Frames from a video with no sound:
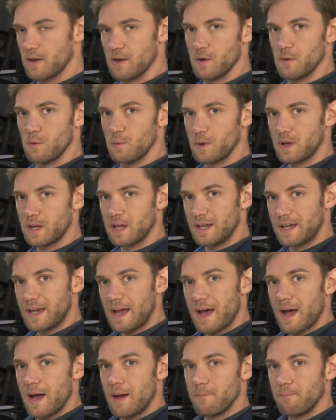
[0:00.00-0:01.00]
we can
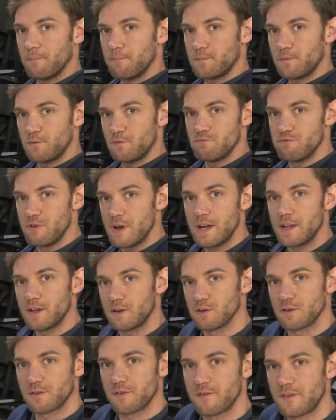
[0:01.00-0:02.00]
get a really
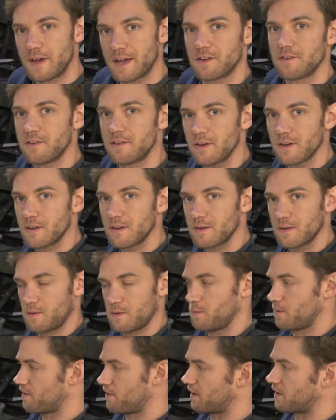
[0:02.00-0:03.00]
good fit
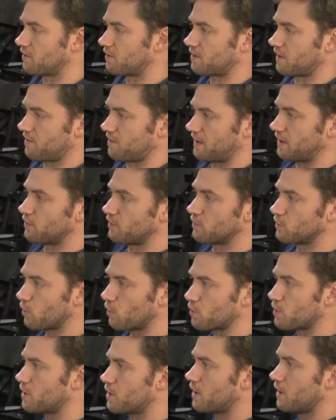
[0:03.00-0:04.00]
with things, so that things
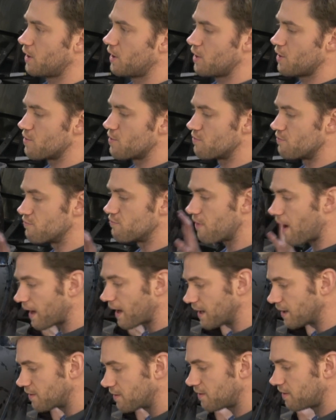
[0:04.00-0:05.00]
look
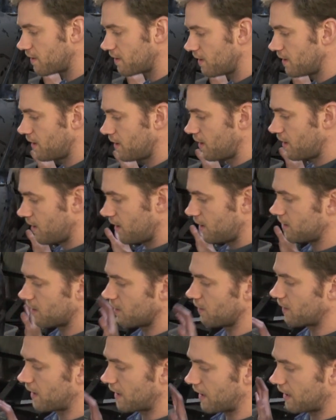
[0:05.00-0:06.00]
right, you know,
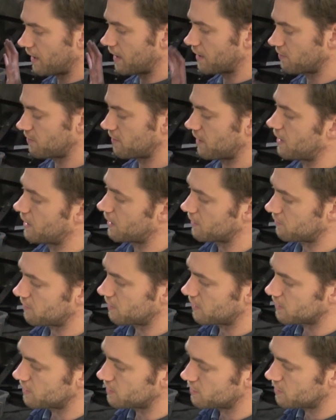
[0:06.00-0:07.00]
and as
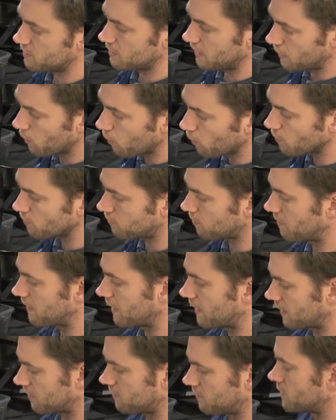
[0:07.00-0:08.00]
they ought to be
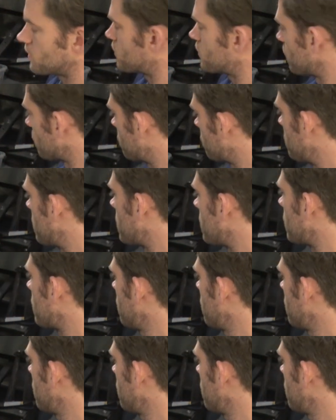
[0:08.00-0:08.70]
and as they should be.